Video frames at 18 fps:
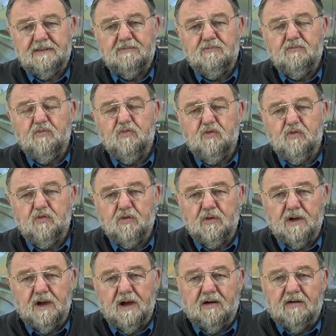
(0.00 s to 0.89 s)
That
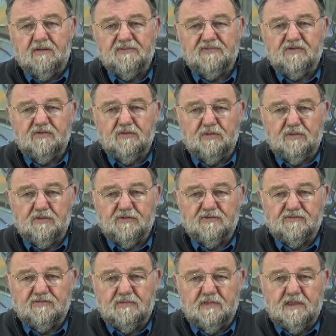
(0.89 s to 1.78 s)
means this device
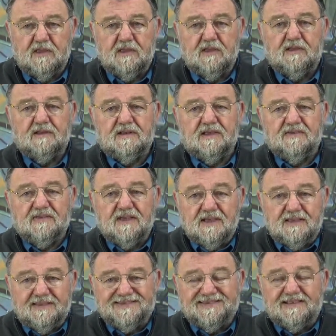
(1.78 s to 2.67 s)
can a tenth
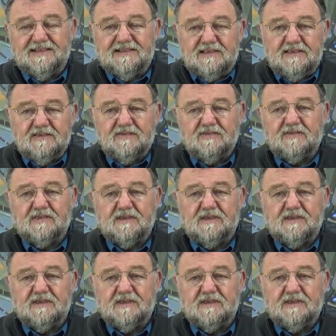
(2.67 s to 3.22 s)
of a millionth of a